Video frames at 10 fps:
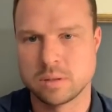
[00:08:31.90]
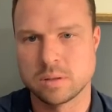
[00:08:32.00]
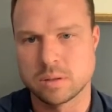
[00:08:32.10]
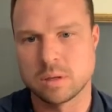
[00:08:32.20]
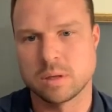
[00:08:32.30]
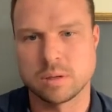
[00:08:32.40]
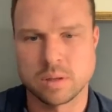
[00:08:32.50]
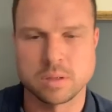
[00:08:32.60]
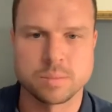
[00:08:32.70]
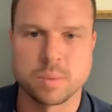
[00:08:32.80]
uh,
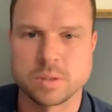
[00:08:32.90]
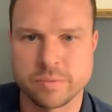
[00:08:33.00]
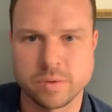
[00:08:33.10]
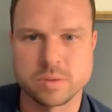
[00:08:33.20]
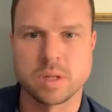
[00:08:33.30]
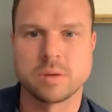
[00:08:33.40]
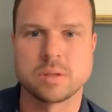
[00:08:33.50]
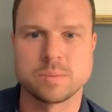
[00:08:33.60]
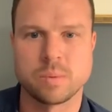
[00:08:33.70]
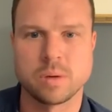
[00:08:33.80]
has a bunch of views now at
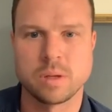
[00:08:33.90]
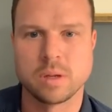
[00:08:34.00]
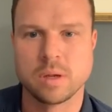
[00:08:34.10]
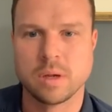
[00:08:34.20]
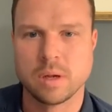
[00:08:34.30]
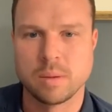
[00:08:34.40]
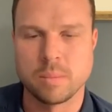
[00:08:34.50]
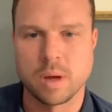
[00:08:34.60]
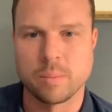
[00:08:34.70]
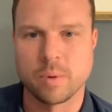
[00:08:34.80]
this point. I
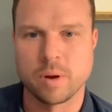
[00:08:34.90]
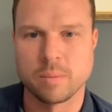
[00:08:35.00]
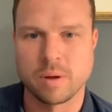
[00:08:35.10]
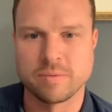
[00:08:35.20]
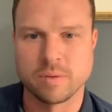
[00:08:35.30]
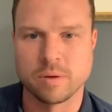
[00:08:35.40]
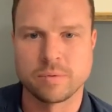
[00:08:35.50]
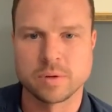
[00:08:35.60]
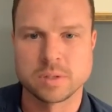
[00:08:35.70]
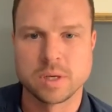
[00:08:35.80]
mean, I'm wearing my
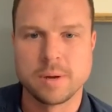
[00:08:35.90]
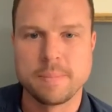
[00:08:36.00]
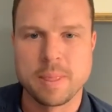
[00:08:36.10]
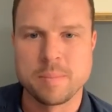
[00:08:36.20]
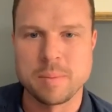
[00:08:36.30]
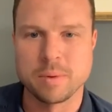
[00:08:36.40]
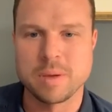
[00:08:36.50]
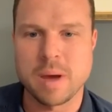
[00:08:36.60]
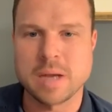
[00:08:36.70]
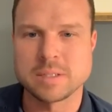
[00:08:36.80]
Floafers. People
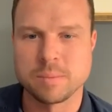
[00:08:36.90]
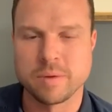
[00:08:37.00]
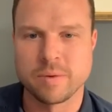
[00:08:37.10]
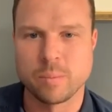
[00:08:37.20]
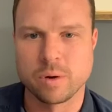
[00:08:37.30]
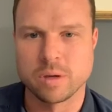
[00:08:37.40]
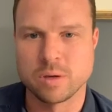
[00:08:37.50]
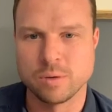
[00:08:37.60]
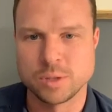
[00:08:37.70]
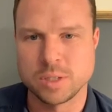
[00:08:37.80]
keep asking me if I'm wearing
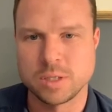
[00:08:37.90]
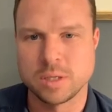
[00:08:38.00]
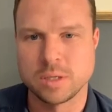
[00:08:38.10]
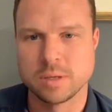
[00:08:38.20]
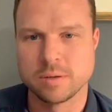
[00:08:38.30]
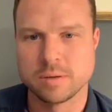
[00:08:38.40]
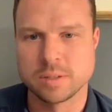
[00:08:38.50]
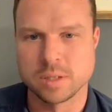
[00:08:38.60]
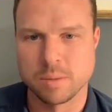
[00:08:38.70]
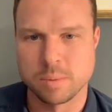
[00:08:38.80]
Gucci
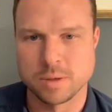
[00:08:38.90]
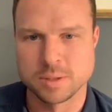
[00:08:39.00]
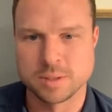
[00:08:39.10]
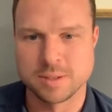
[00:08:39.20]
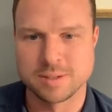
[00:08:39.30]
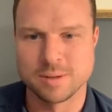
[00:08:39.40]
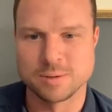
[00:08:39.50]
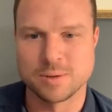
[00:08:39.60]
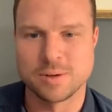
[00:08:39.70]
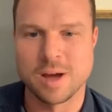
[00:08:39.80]
slippers. Those
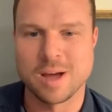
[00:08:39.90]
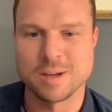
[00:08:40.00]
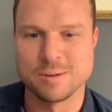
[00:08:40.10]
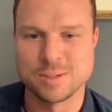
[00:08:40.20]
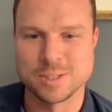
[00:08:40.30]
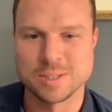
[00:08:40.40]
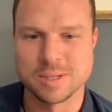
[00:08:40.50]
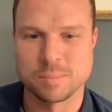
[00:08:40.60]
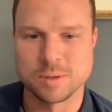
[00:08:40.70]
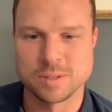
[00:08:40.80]
are not Gucci
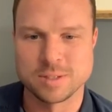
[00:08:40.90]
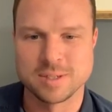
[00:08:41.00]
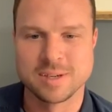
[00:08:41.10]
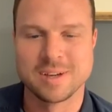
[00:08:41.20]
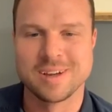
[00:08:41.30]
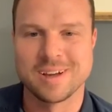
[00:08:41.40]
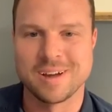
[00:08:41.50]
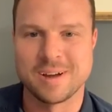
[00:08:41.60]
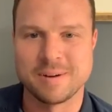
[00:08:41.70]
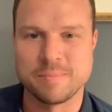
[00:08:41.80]
slippers.
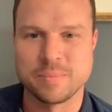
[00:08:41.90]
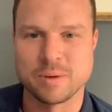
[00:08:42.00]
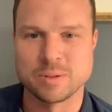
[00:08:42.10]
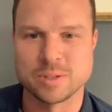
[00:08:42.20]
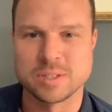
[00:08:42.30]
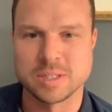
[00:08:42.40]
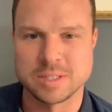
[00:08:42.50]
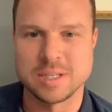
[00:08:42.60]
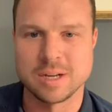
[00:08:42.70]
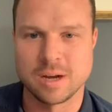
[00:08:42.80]
Um, those are
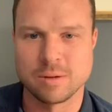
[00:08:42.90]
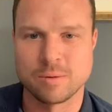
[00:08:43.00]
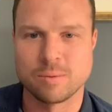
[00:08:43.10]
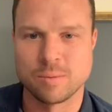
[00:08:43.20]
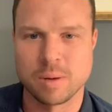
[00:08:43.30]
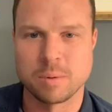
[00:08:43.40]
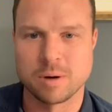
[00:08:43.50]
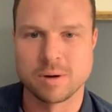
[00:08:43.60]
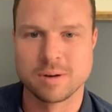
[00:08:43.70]
$60 rubber,